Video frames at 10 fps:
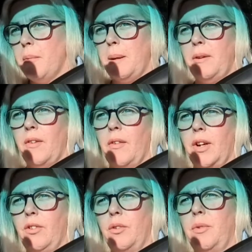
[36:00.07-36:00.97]
may be very
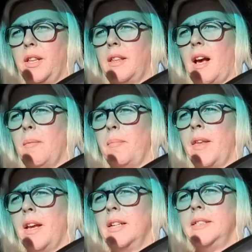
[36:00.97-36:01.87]
good with
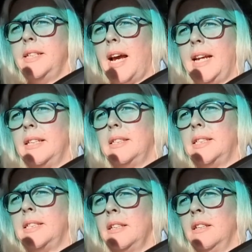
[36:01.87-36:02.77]

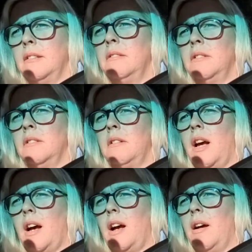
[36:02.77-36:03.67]
dates,
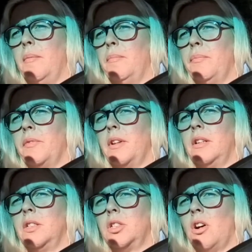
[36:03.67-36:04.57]

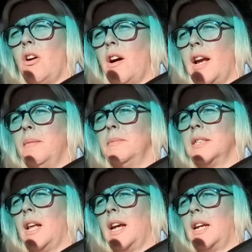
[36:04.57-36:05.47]

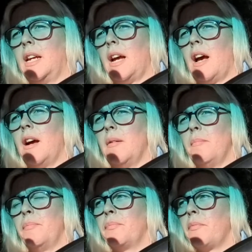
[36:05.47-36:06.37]
times, like
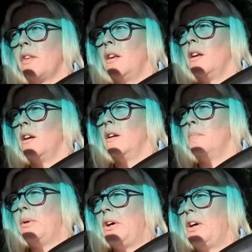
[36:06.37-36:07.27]

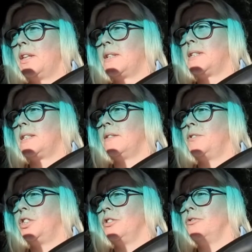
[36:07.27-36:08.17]
births of
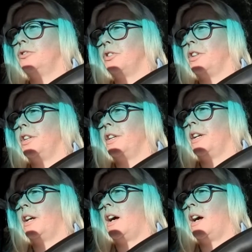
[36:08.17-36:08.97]
children.